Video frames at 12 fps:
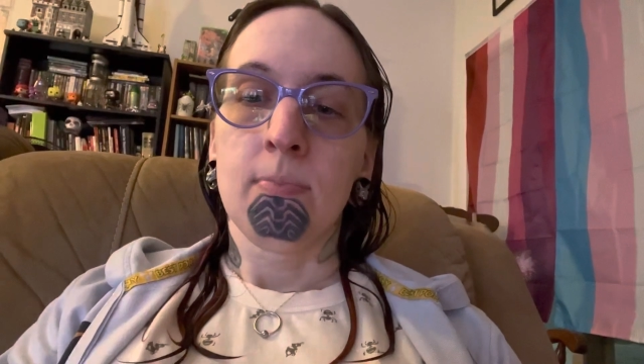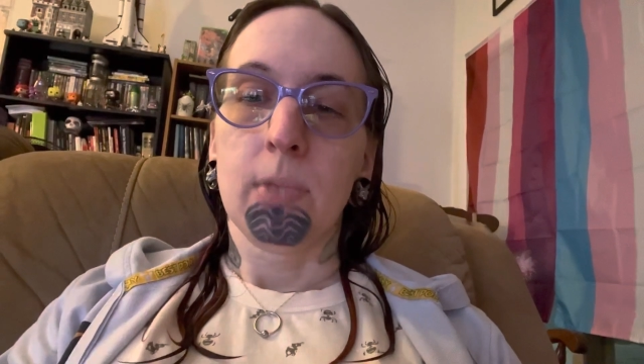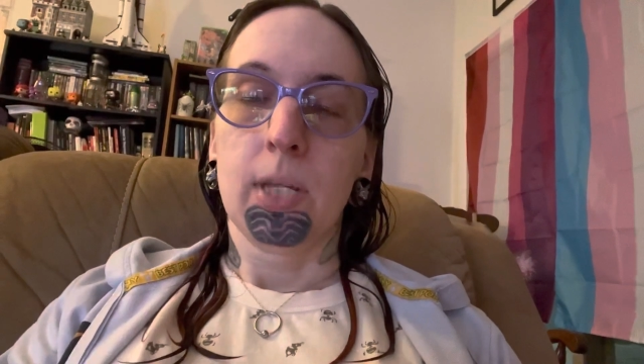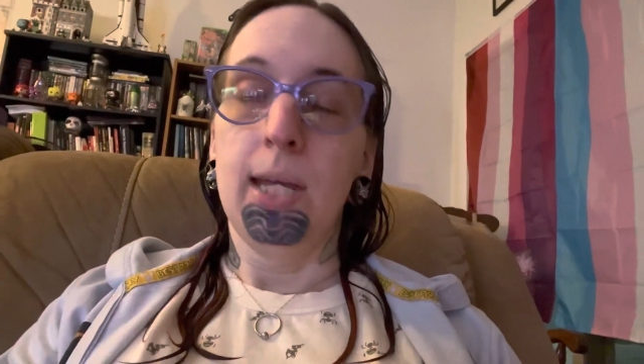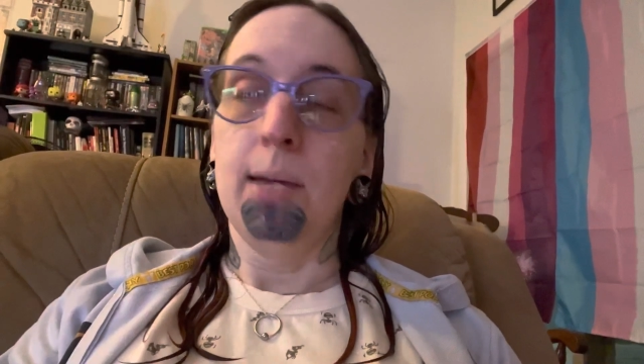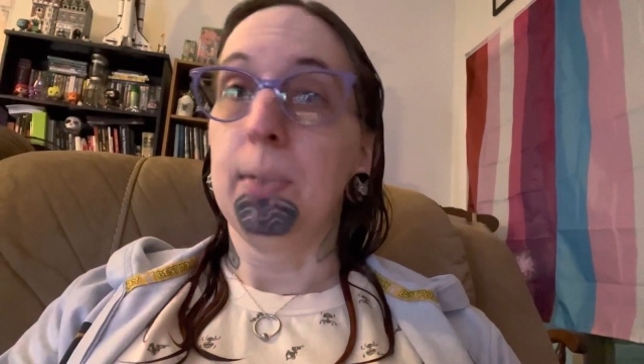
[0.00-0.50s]

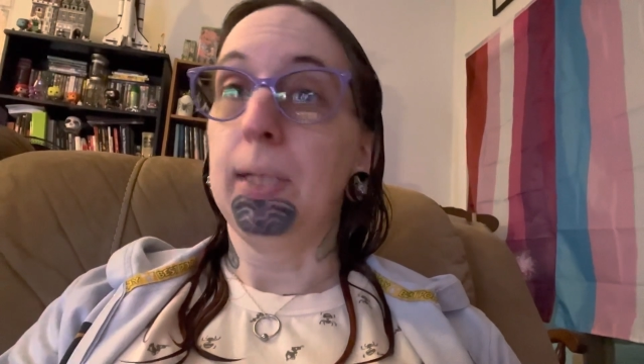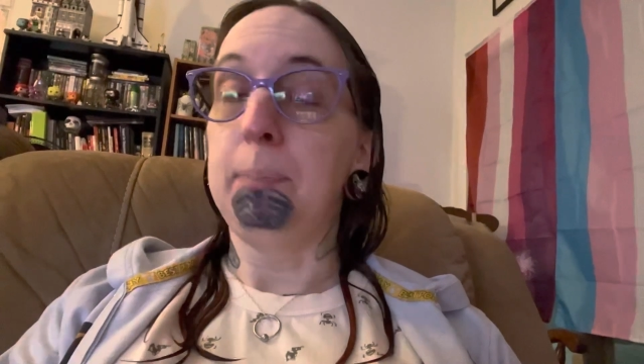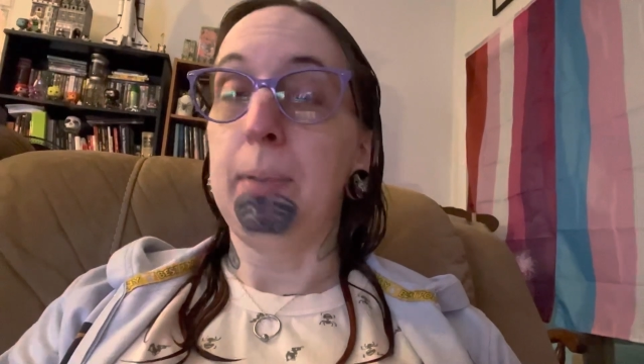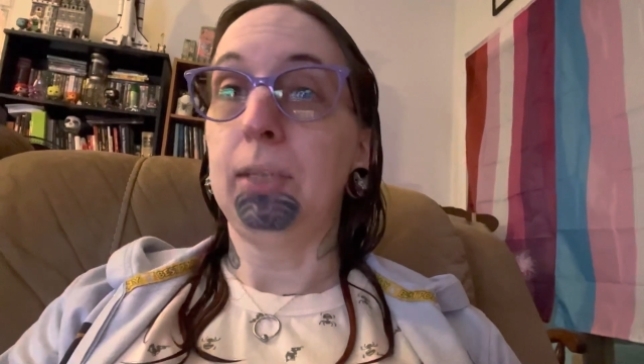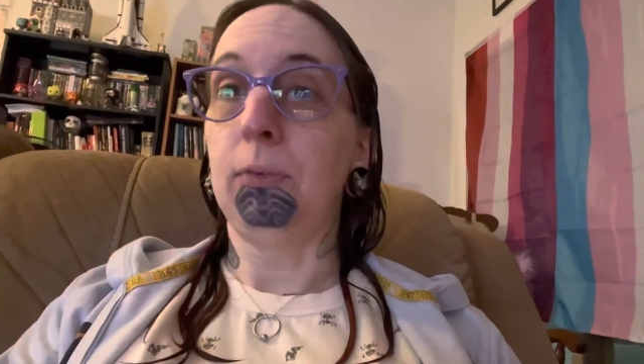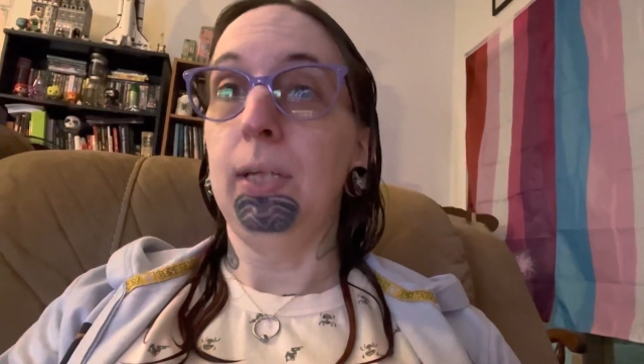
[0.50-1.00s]
that's
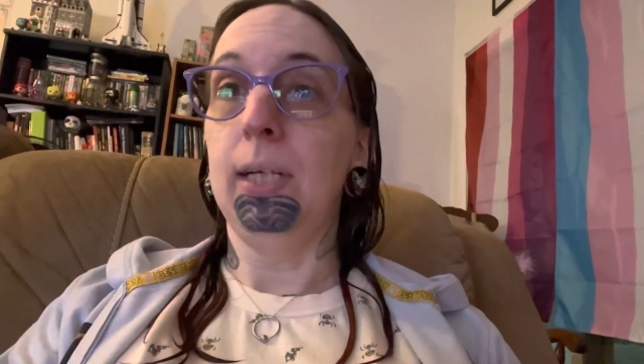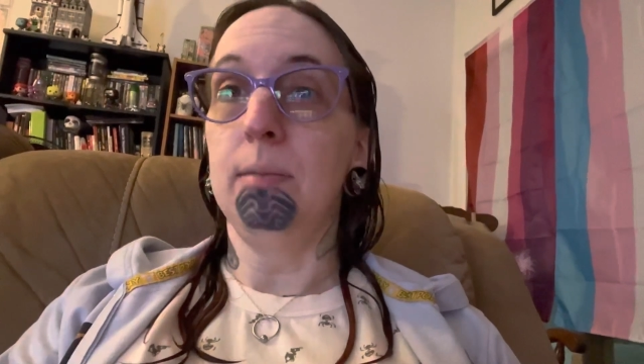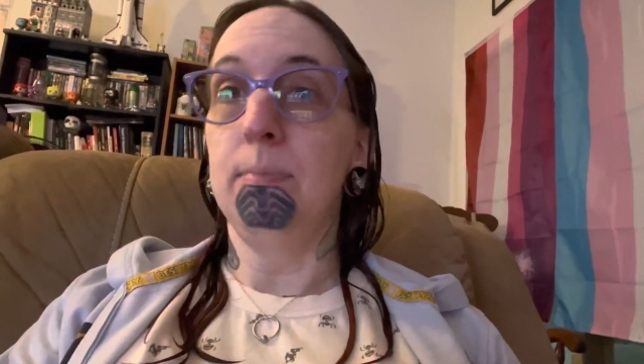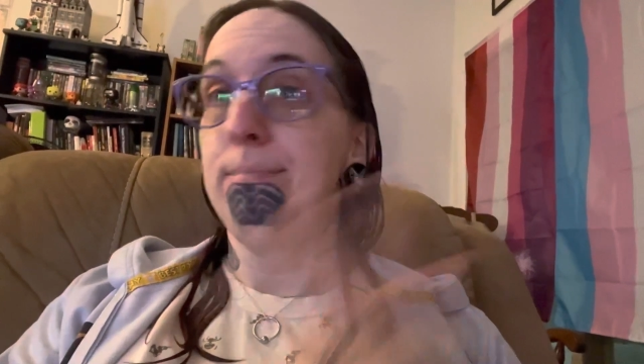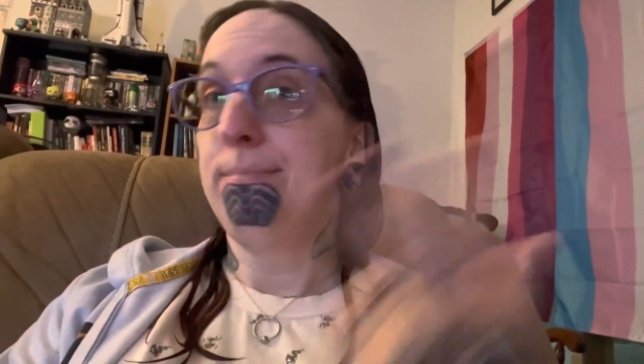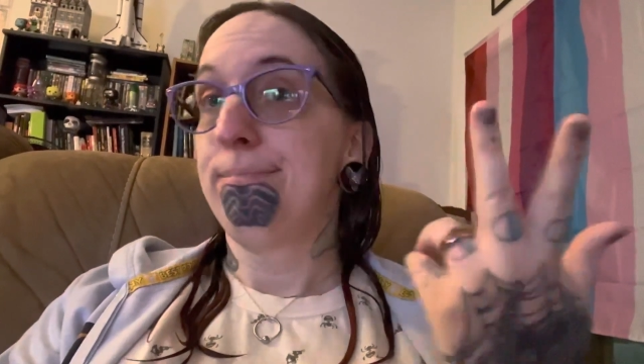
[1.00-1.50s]
basically it.
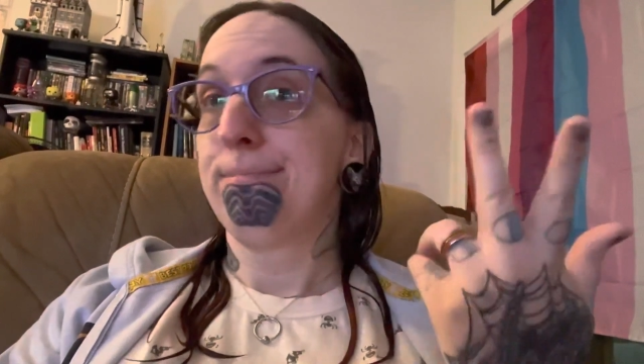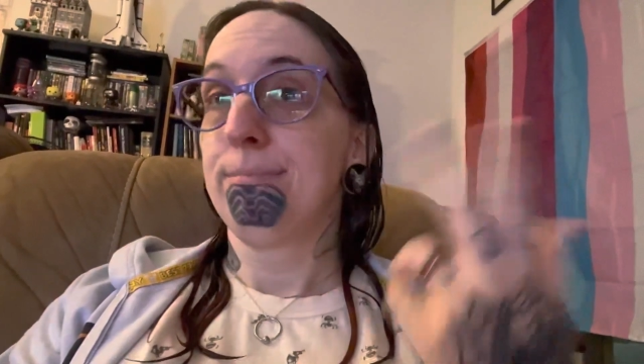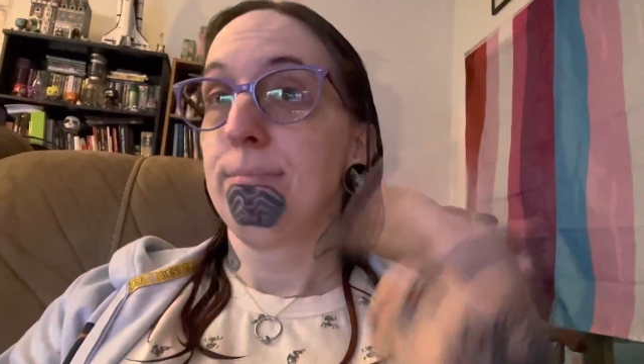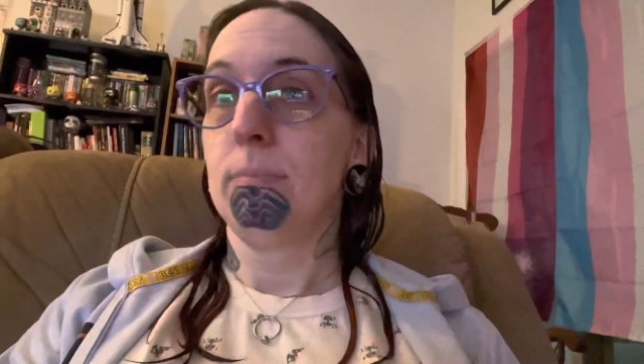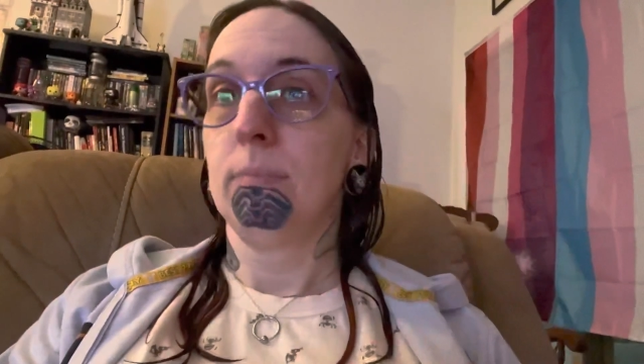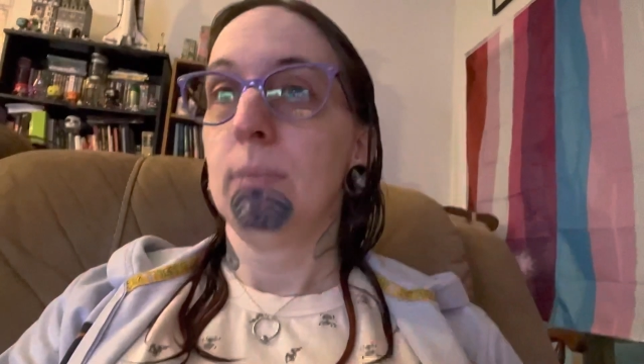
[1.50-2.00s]

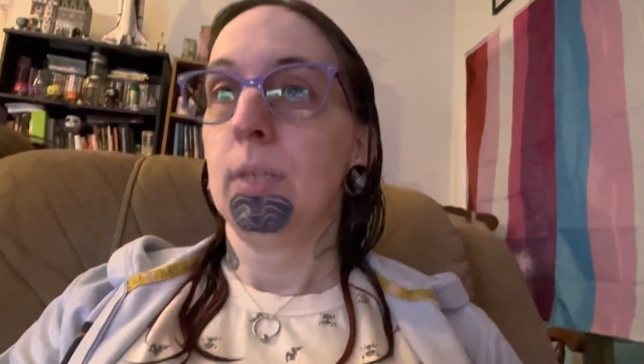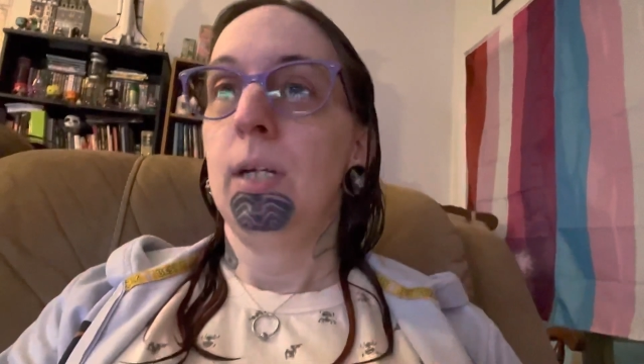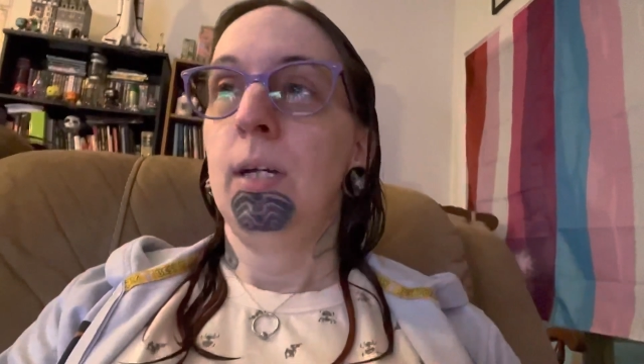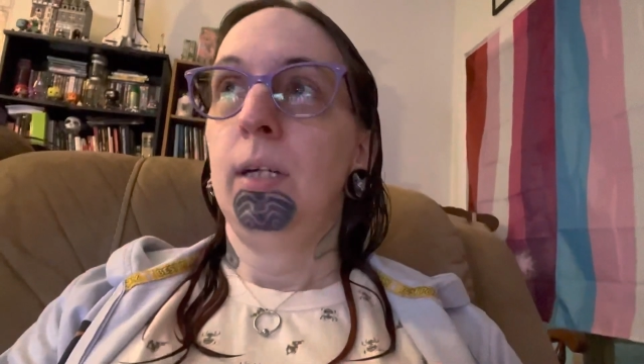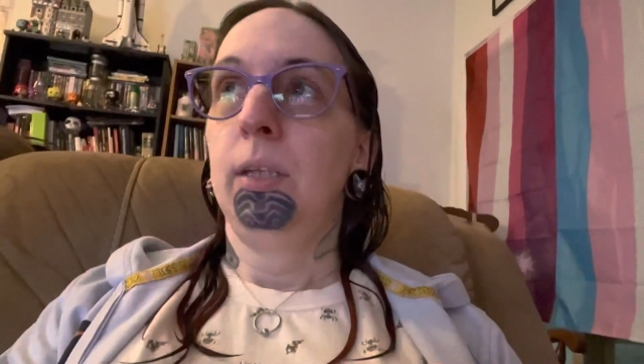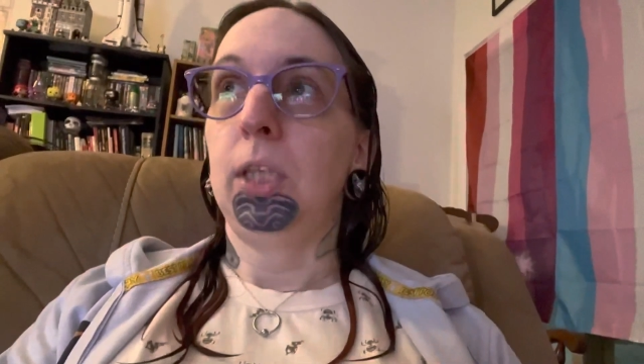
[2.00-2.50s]

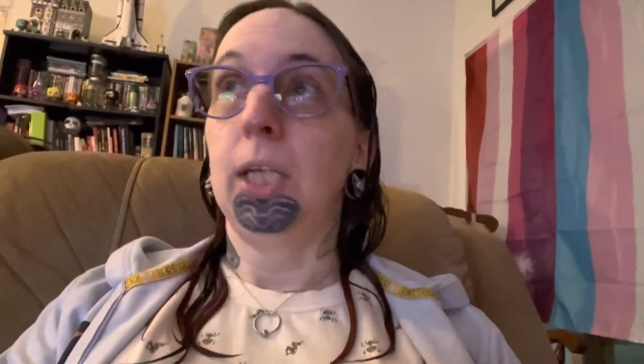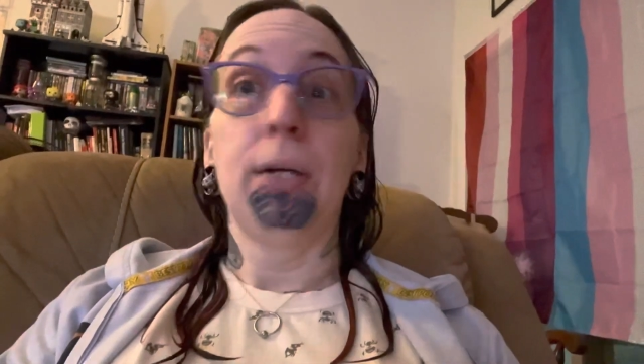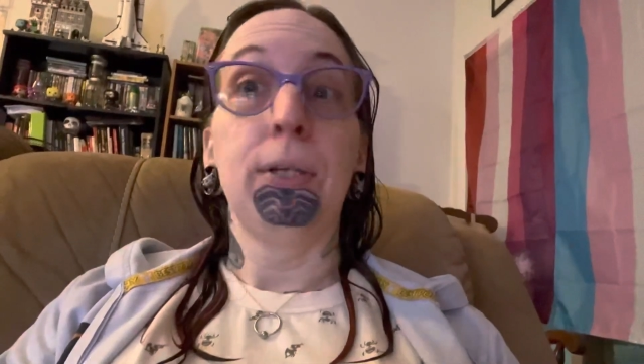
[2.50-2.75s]
Check